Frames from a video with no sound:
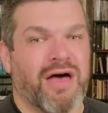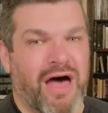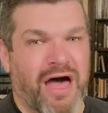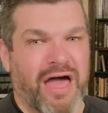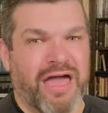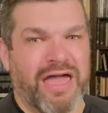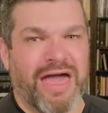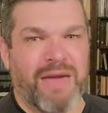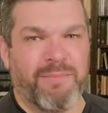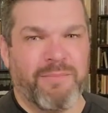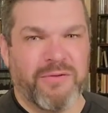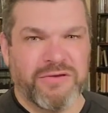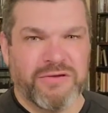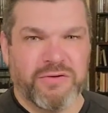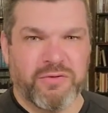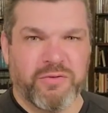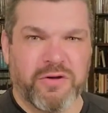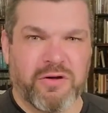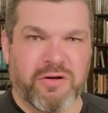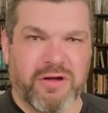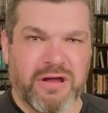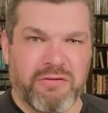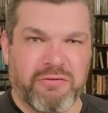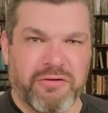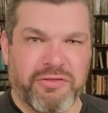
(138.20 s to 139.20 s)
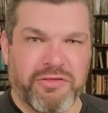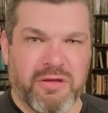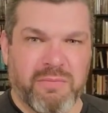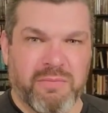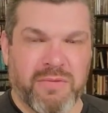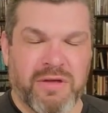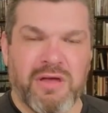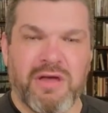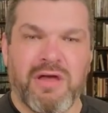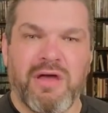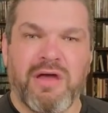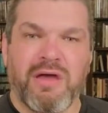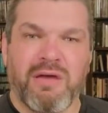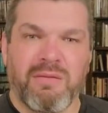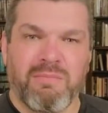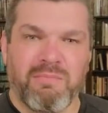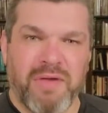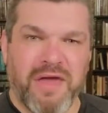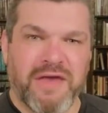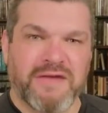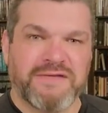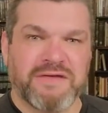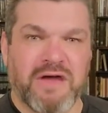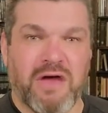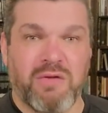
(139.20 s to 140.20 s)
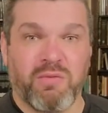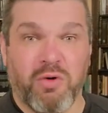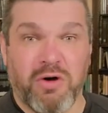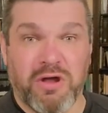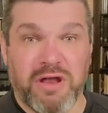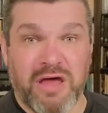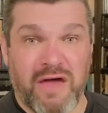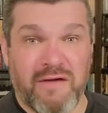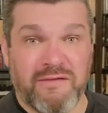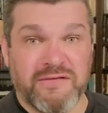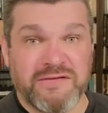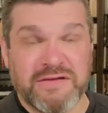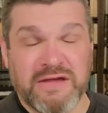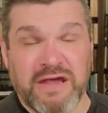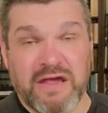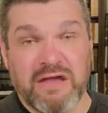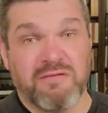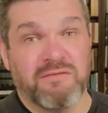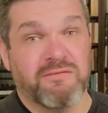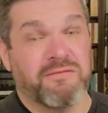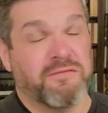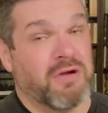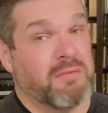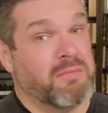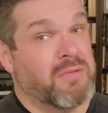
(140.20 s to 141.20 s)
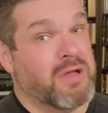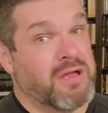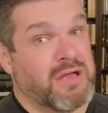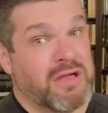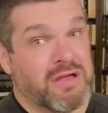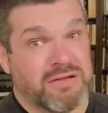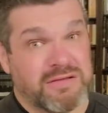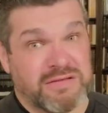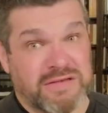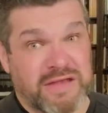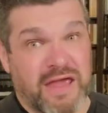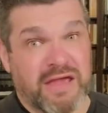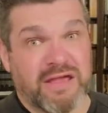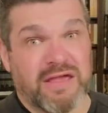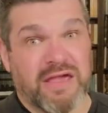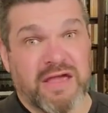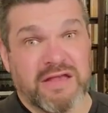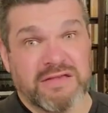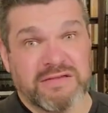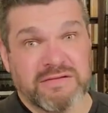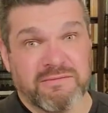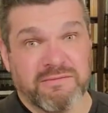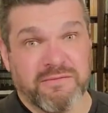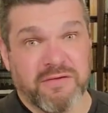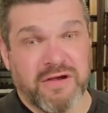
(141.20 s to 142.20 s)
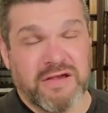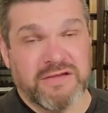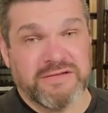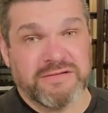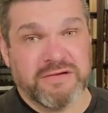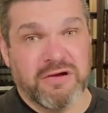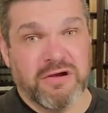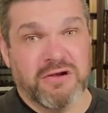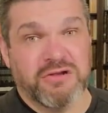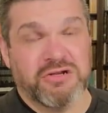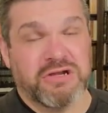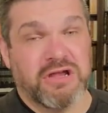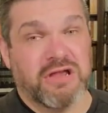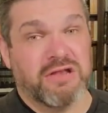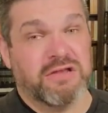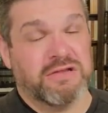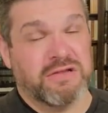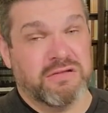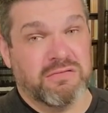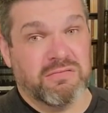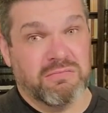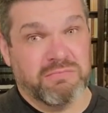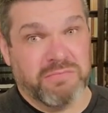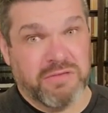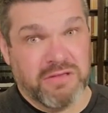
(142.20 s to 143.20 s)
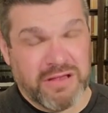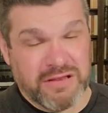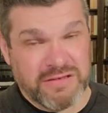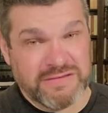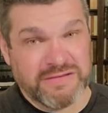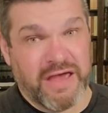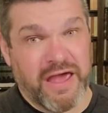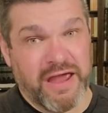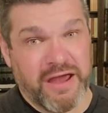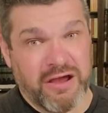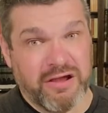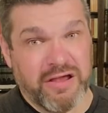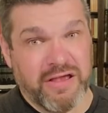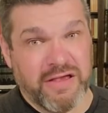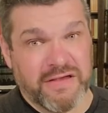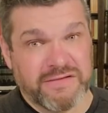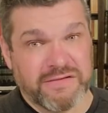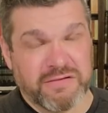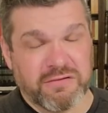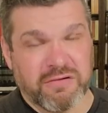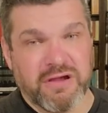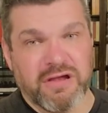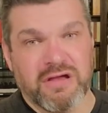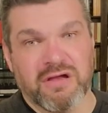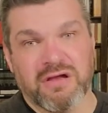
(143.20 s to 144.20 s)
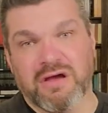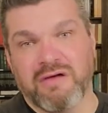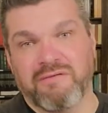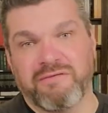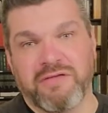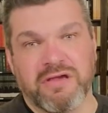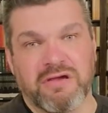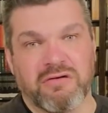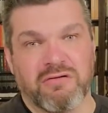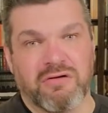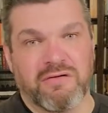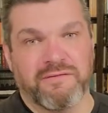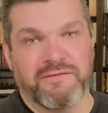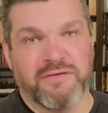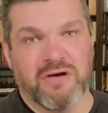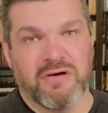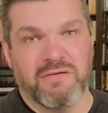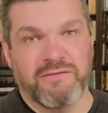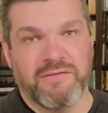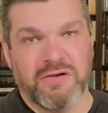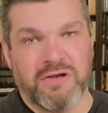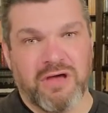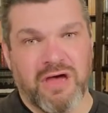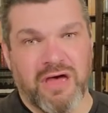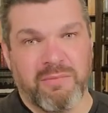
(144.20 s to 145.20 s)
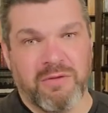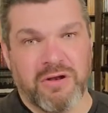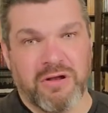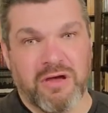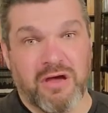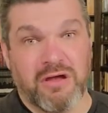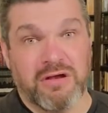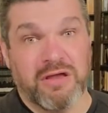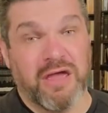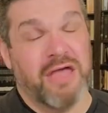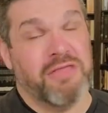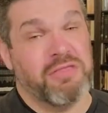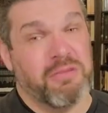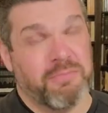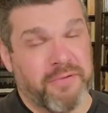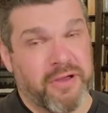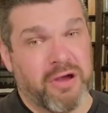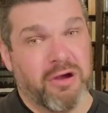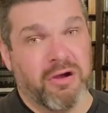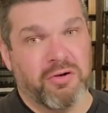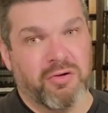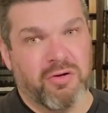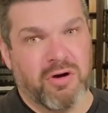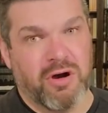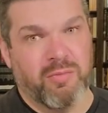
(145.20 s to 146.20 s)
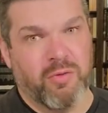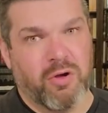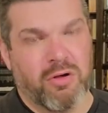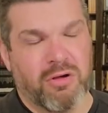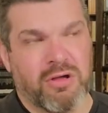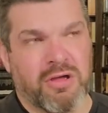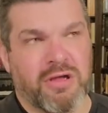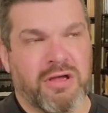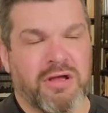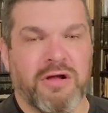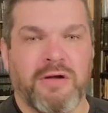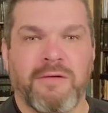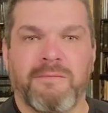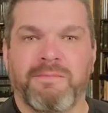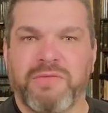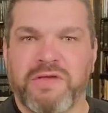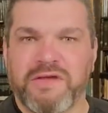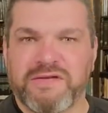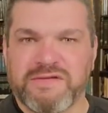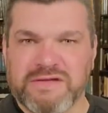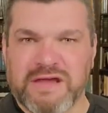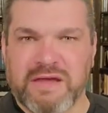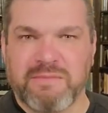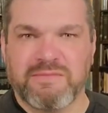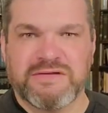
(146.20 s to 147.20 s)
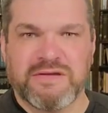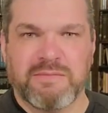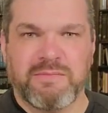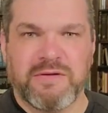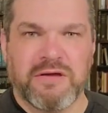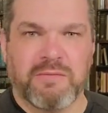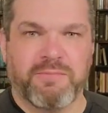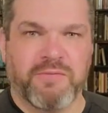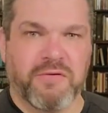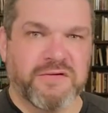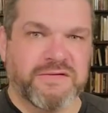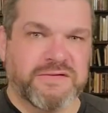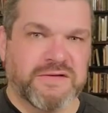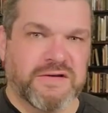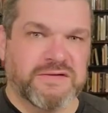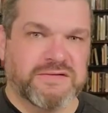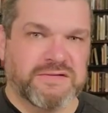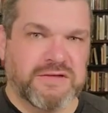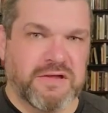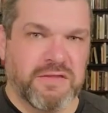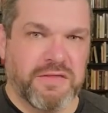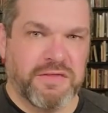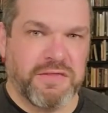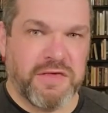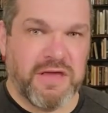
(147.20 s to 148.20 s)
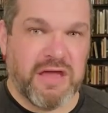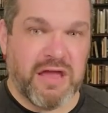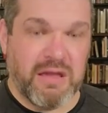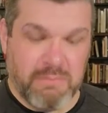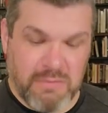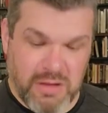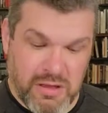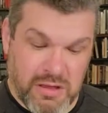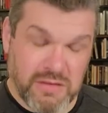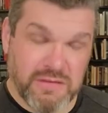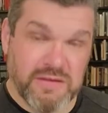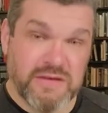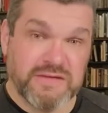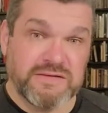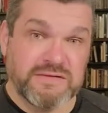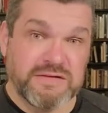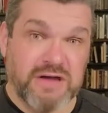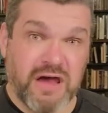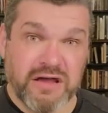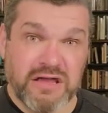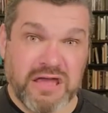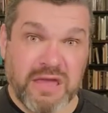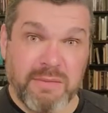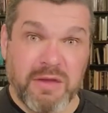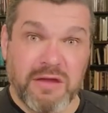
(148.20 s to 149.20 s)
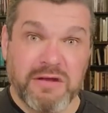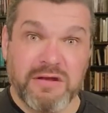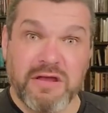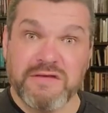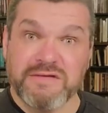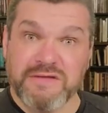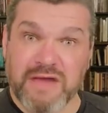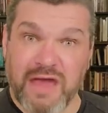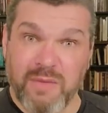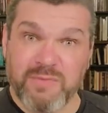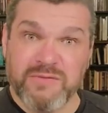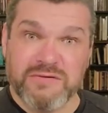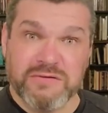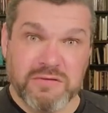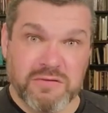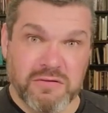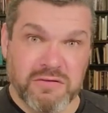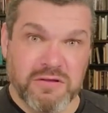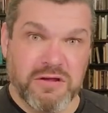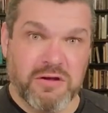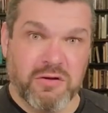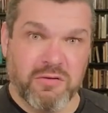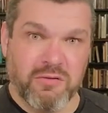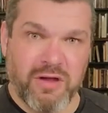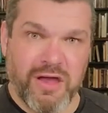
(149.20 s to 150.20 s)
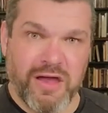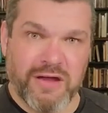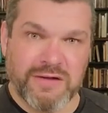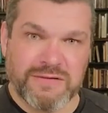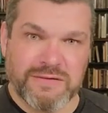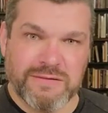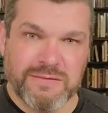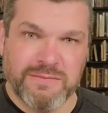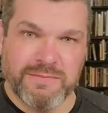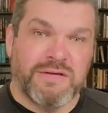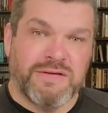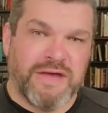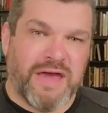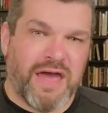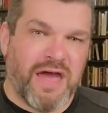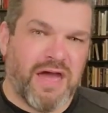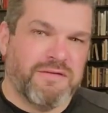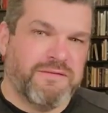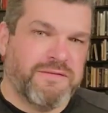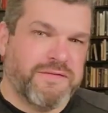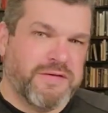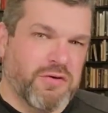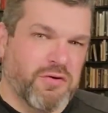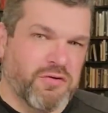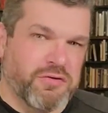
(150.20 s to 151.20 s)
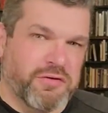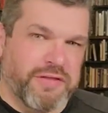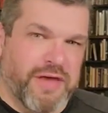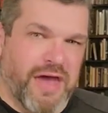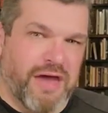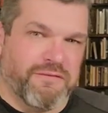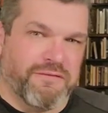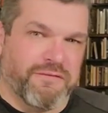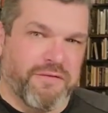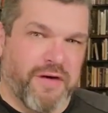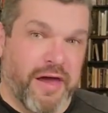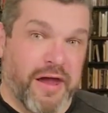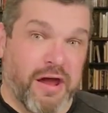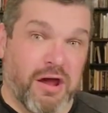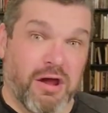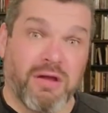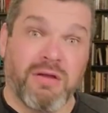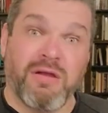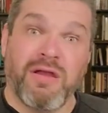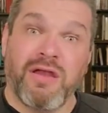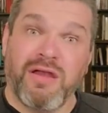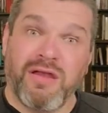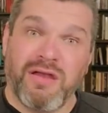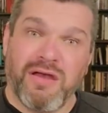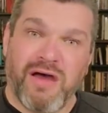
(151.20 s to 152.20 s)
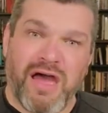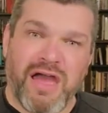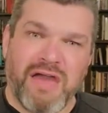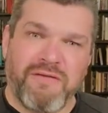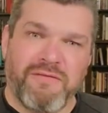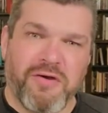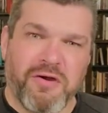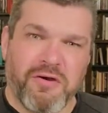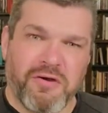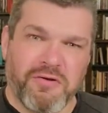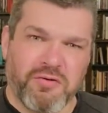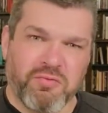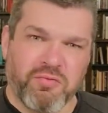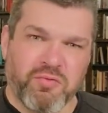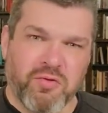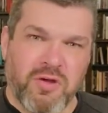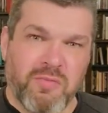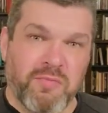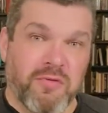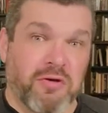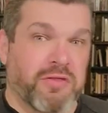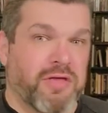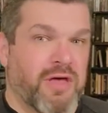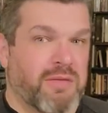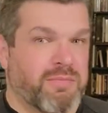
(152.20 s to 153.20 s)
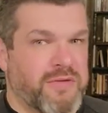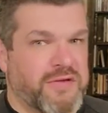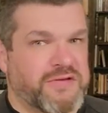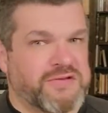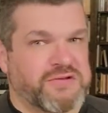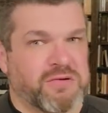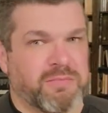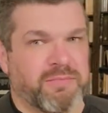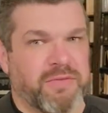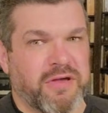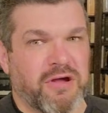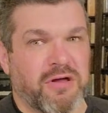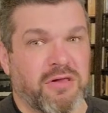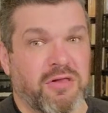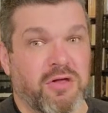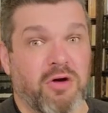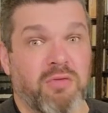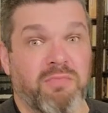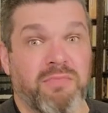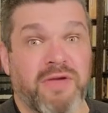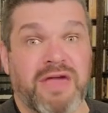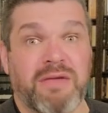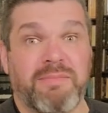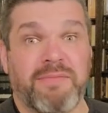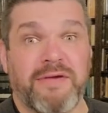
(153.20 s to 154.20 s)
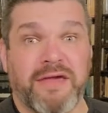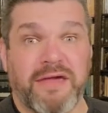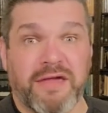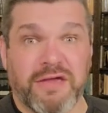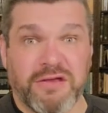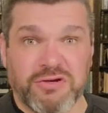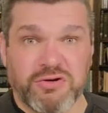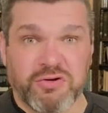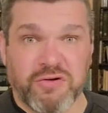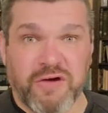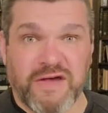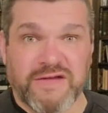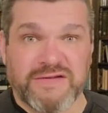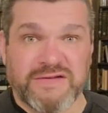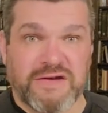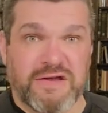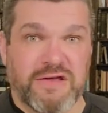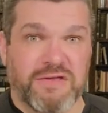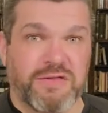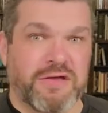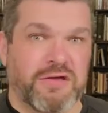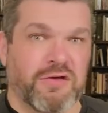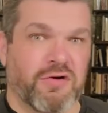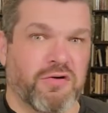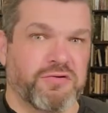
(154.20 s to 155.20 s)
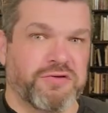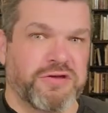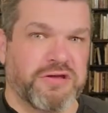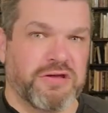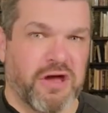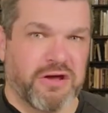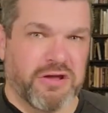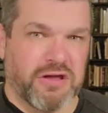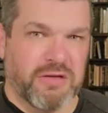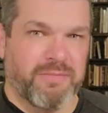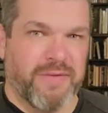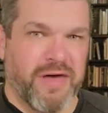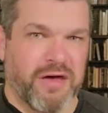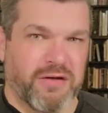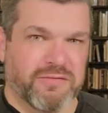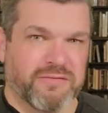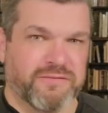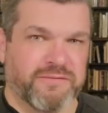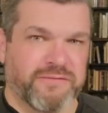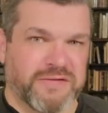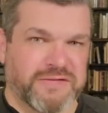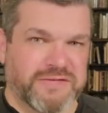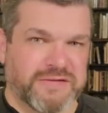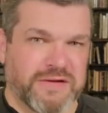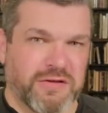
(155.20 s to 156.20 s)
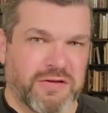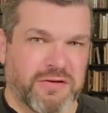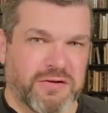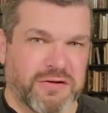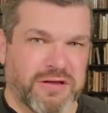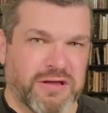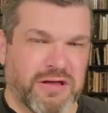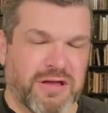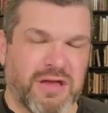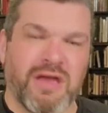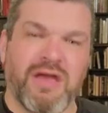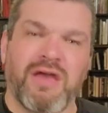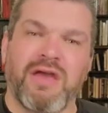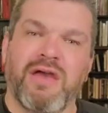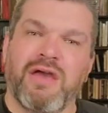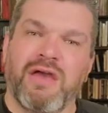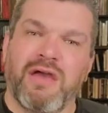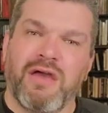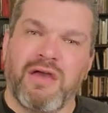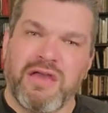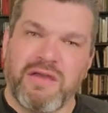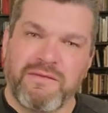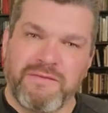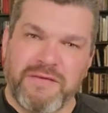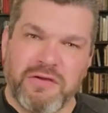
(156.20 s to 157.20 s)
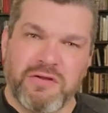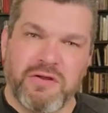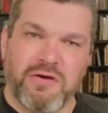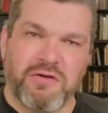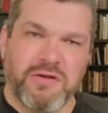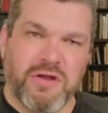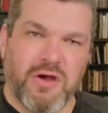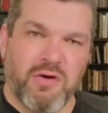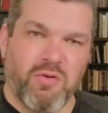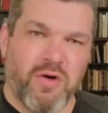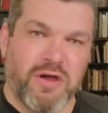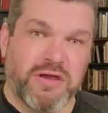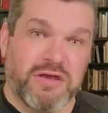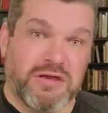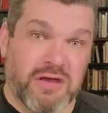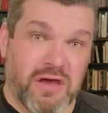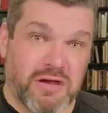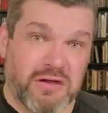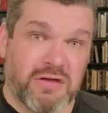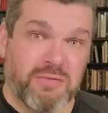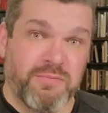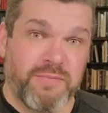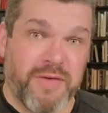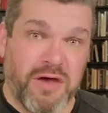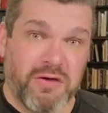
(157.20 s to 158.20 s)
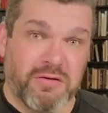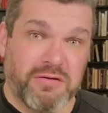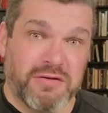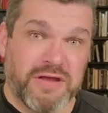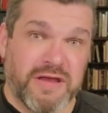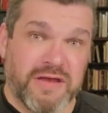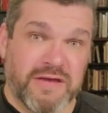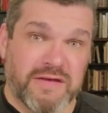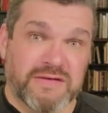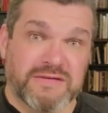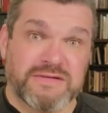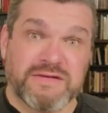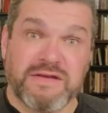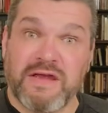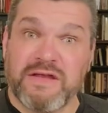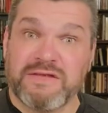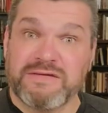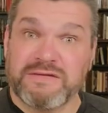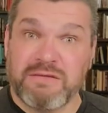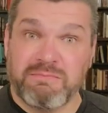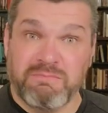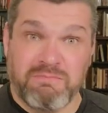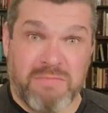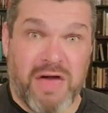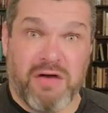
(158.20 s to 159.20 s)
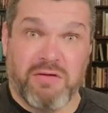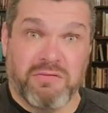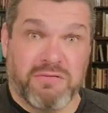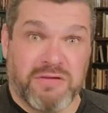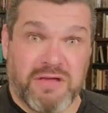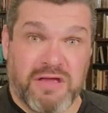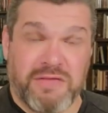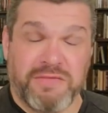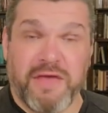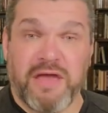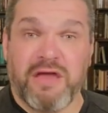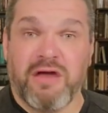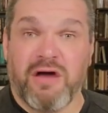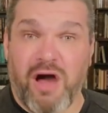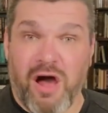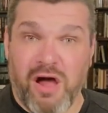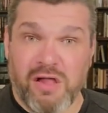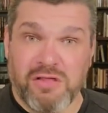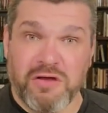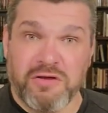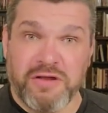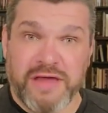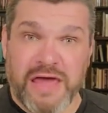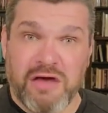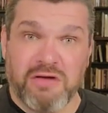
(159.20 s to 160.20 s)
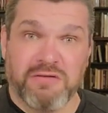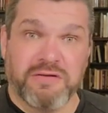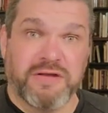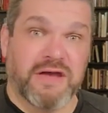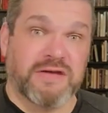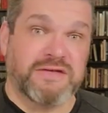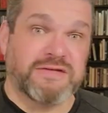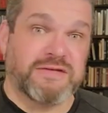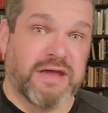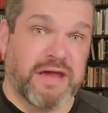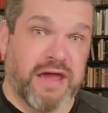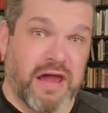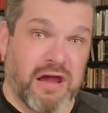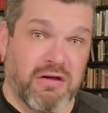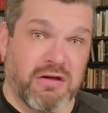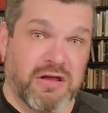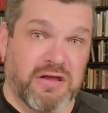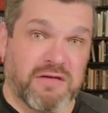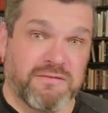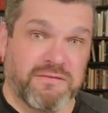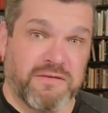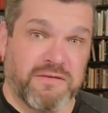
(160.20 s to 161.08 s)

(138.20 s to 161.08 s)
I happen to agree with him. Based on what I've seen from decades of research into the entire history of the UFO phenomenon and the paranormal, this seems to be a persistent theme. This document is absolutely correct. To add fuel to that fire, I've heard a rumor that Mr. Bigelow may be interested in the old Yucca Mountain facility. If you don't know what Yucca Mountain is, it's a mountain that they hollowed out next to Area